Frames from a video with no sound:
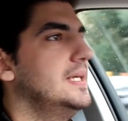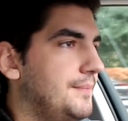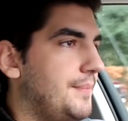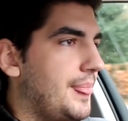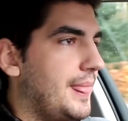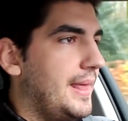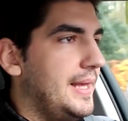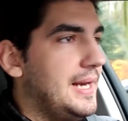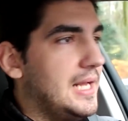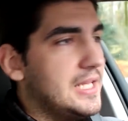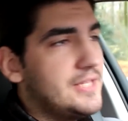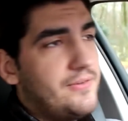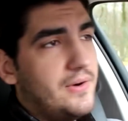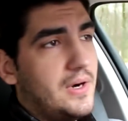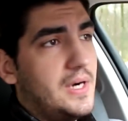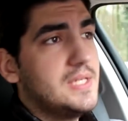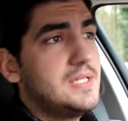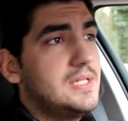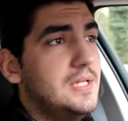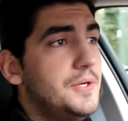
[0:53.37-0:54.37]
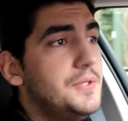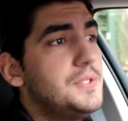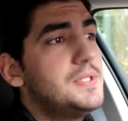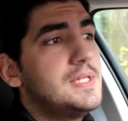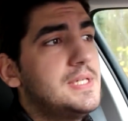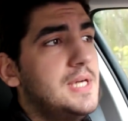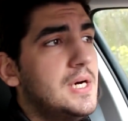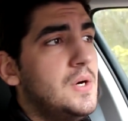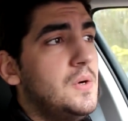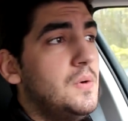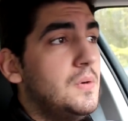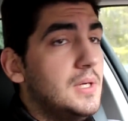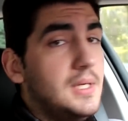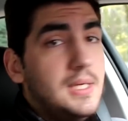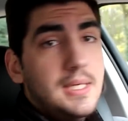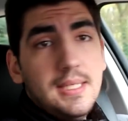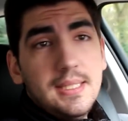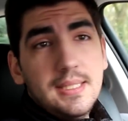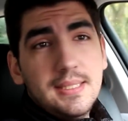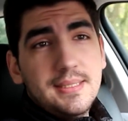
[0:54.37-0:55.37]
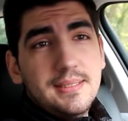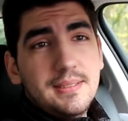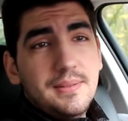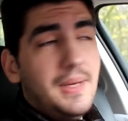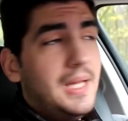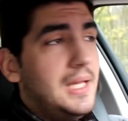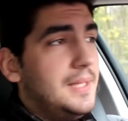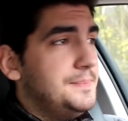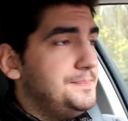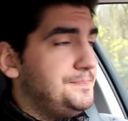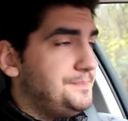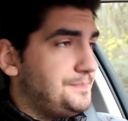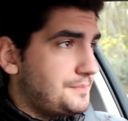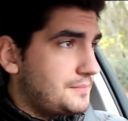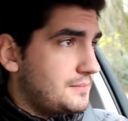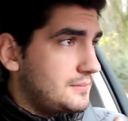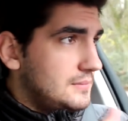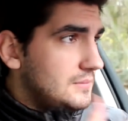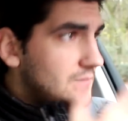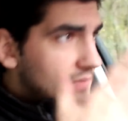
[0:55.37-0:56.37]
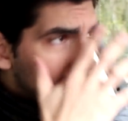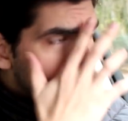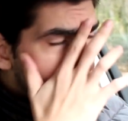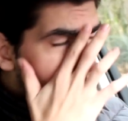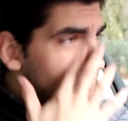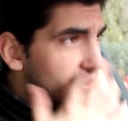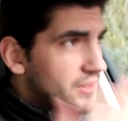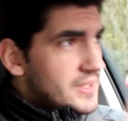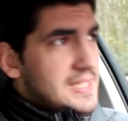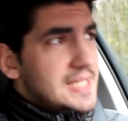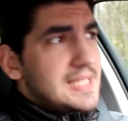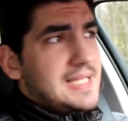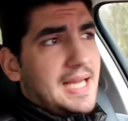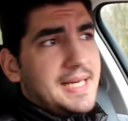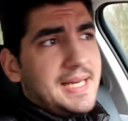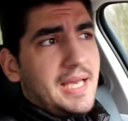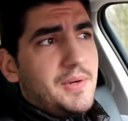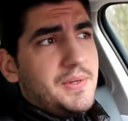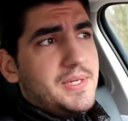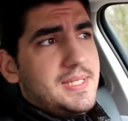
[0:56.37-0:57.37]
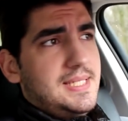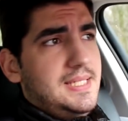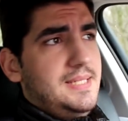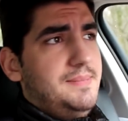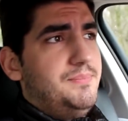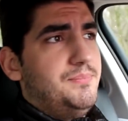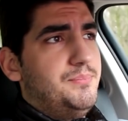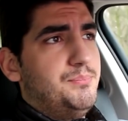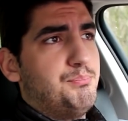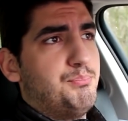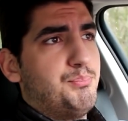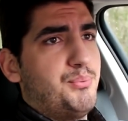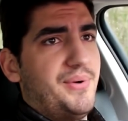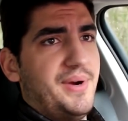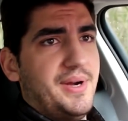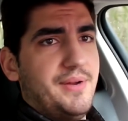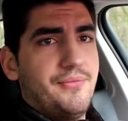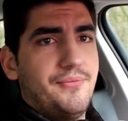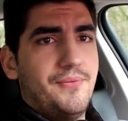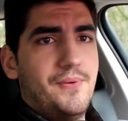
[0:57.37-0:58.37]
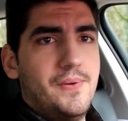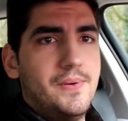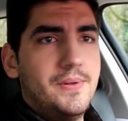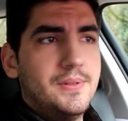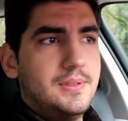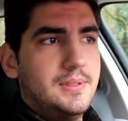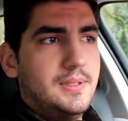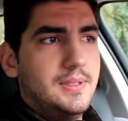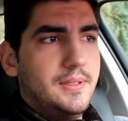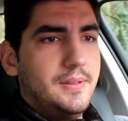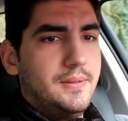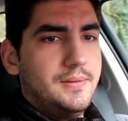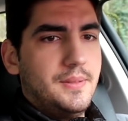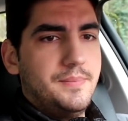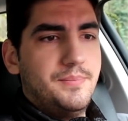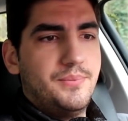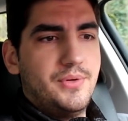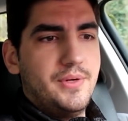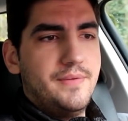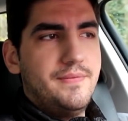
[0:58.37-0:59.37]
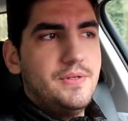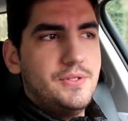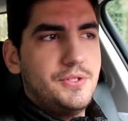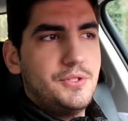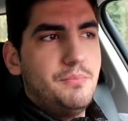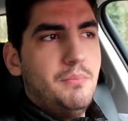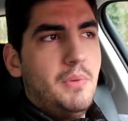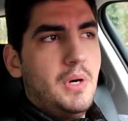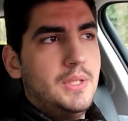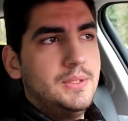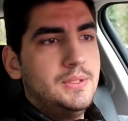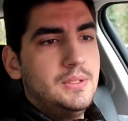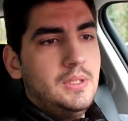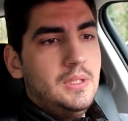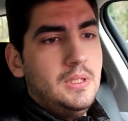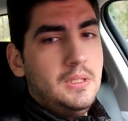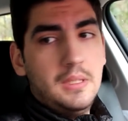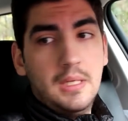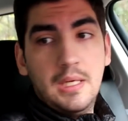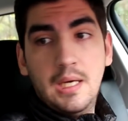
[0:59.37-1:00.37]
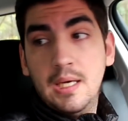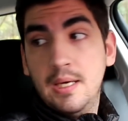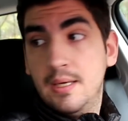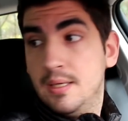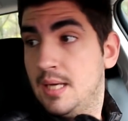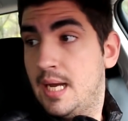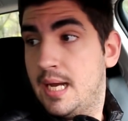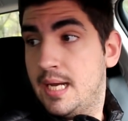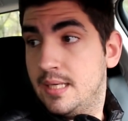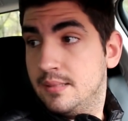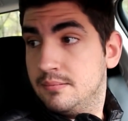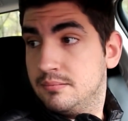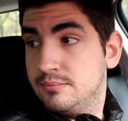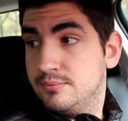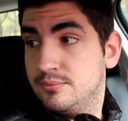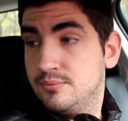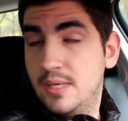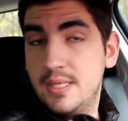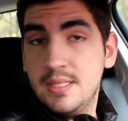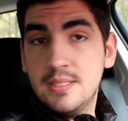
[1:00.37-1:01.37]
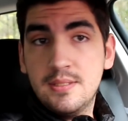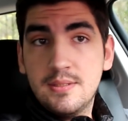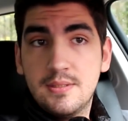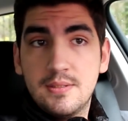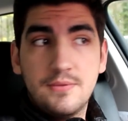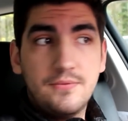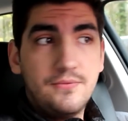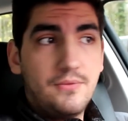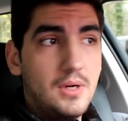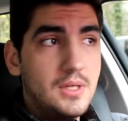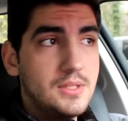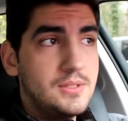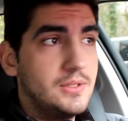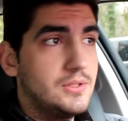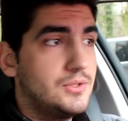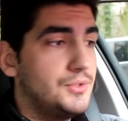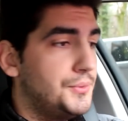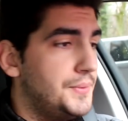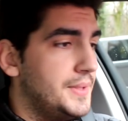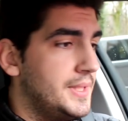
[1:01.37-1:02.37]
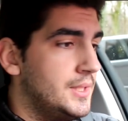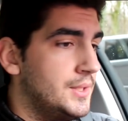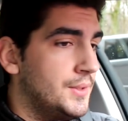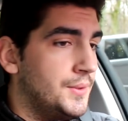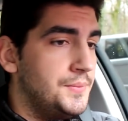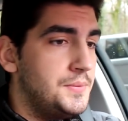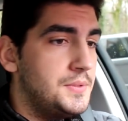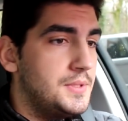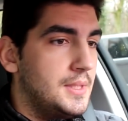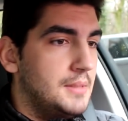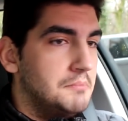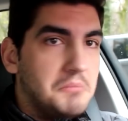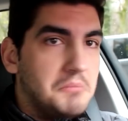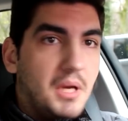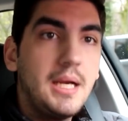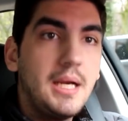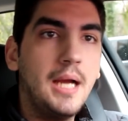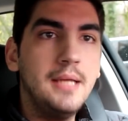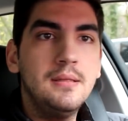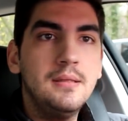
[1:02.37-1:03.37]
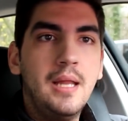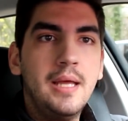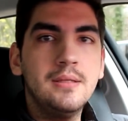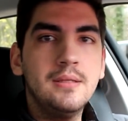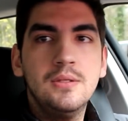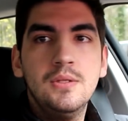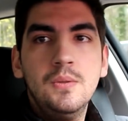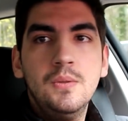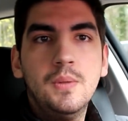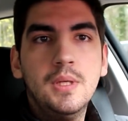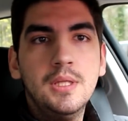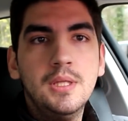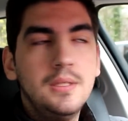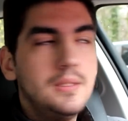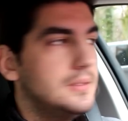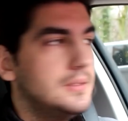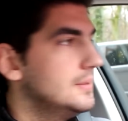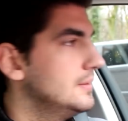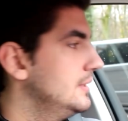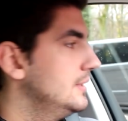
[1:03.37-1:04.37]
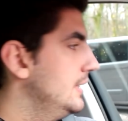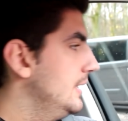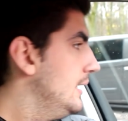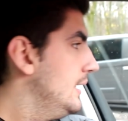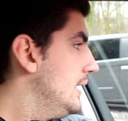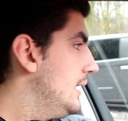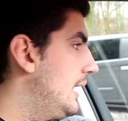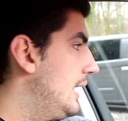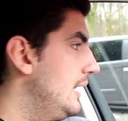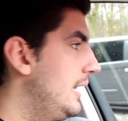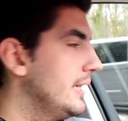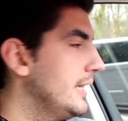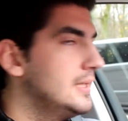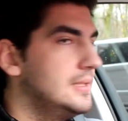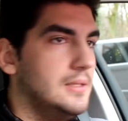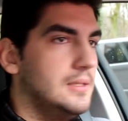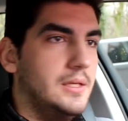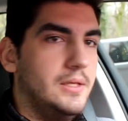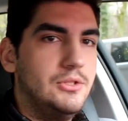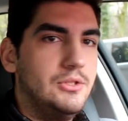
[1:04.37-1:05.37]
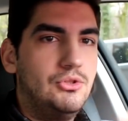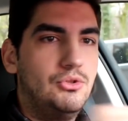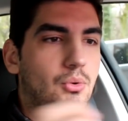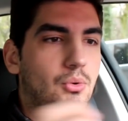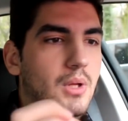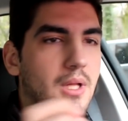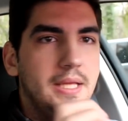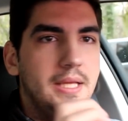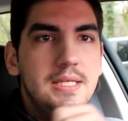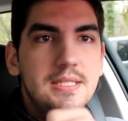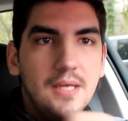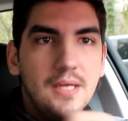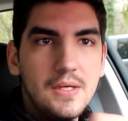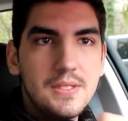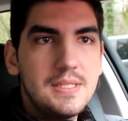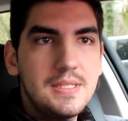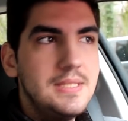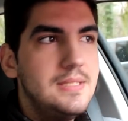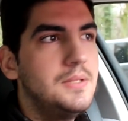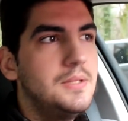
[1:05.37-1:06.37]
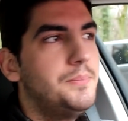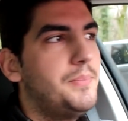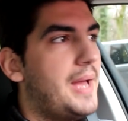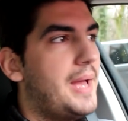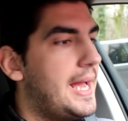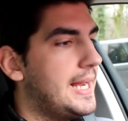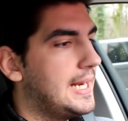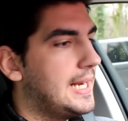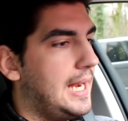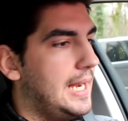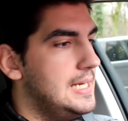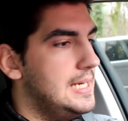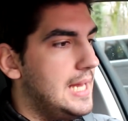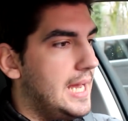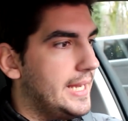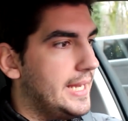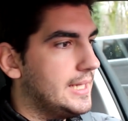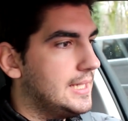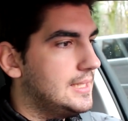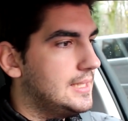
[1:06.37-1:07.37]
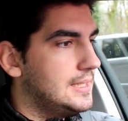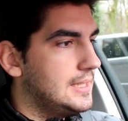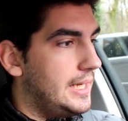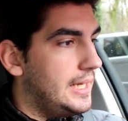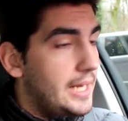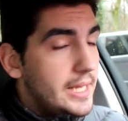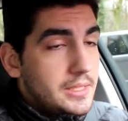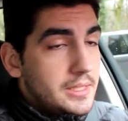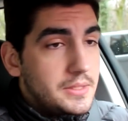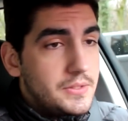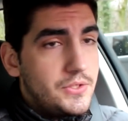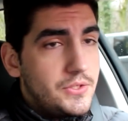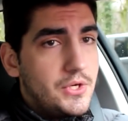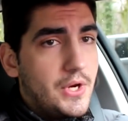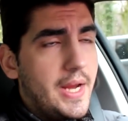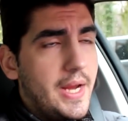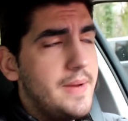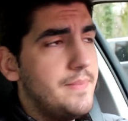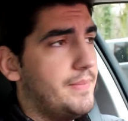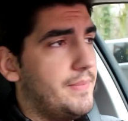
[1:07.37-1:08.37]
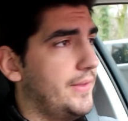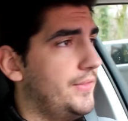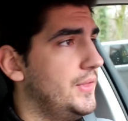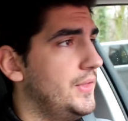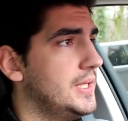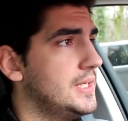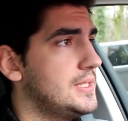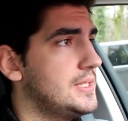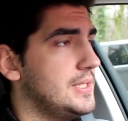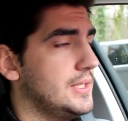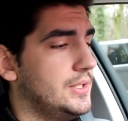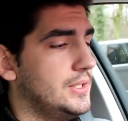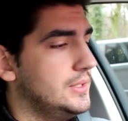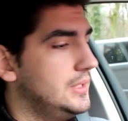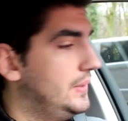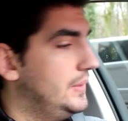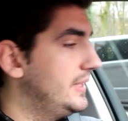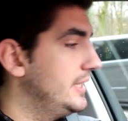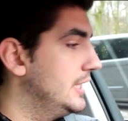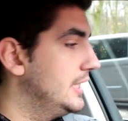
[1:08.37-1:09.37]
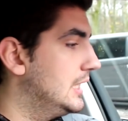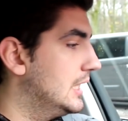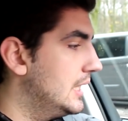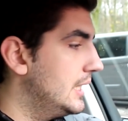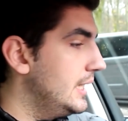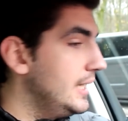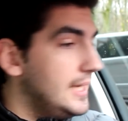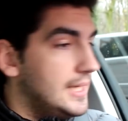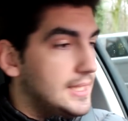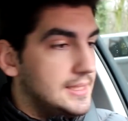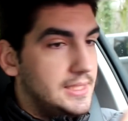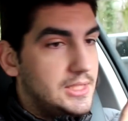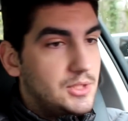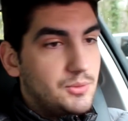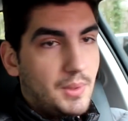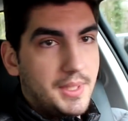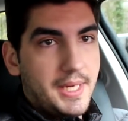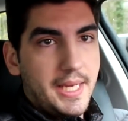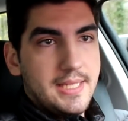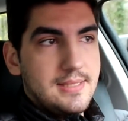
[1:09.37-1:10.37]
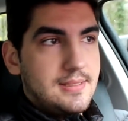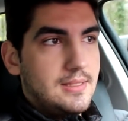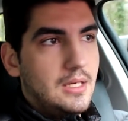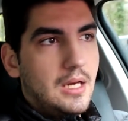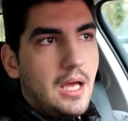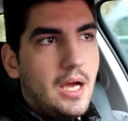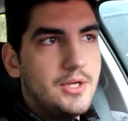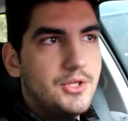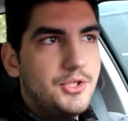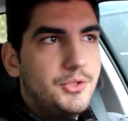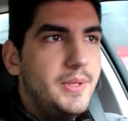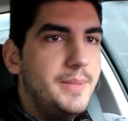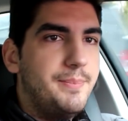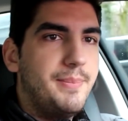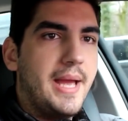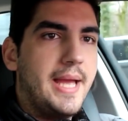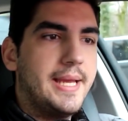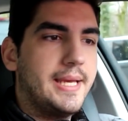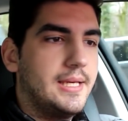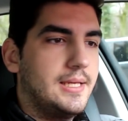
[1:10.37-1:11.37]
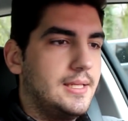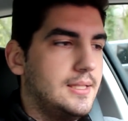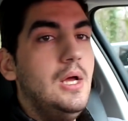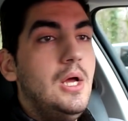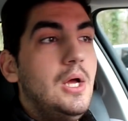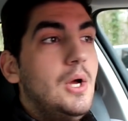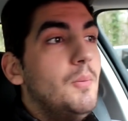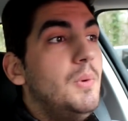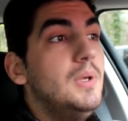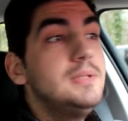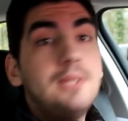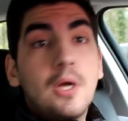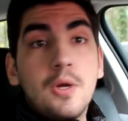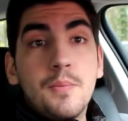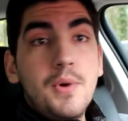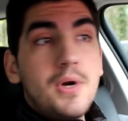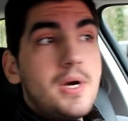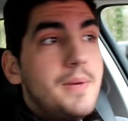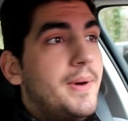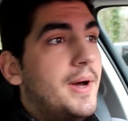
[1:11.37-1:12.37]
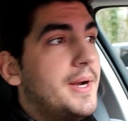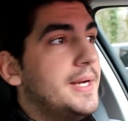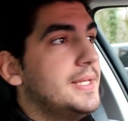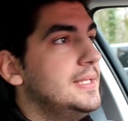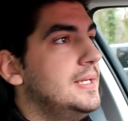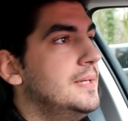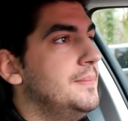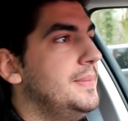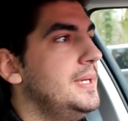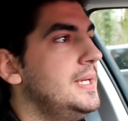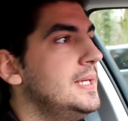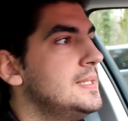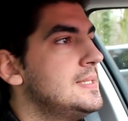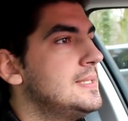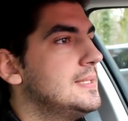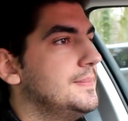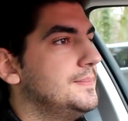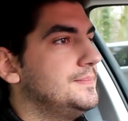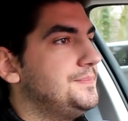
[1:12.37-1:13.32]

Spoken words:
And as far as looks go, well, for the sedan, I honestly prefer the previous model. As far as the Touring goes, I kind of like the new one. I like the dual exhaust in the back. I like the shape. I think it's a good looking car. This one has the luxury pack. We'll talk more about it in a minute.